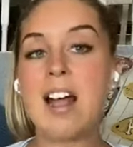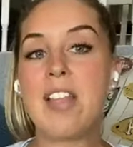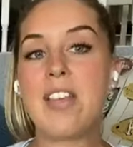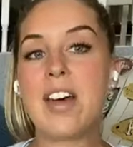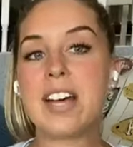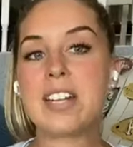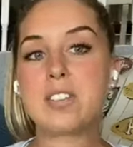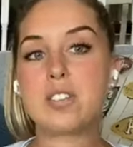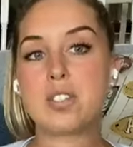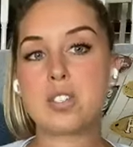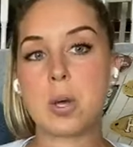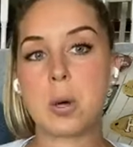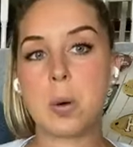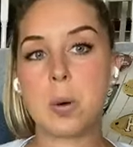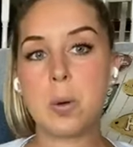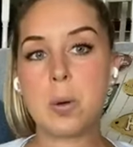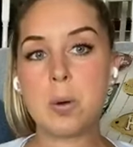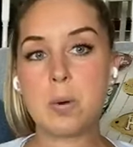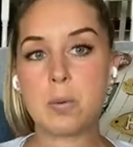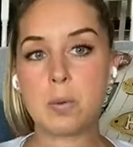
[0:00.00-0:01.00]
that
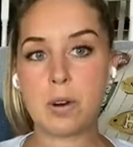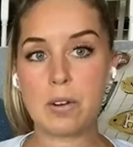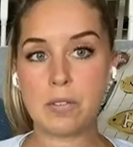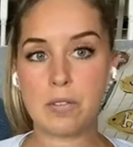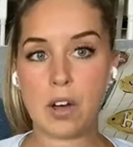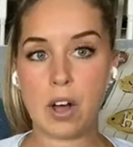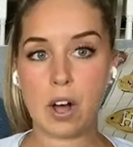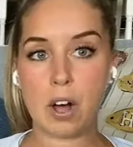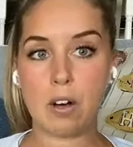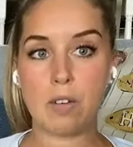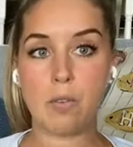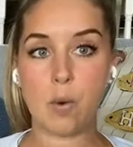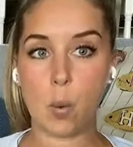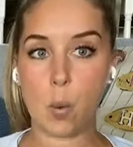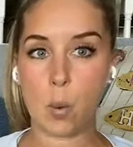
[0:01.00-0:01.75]
don't revolve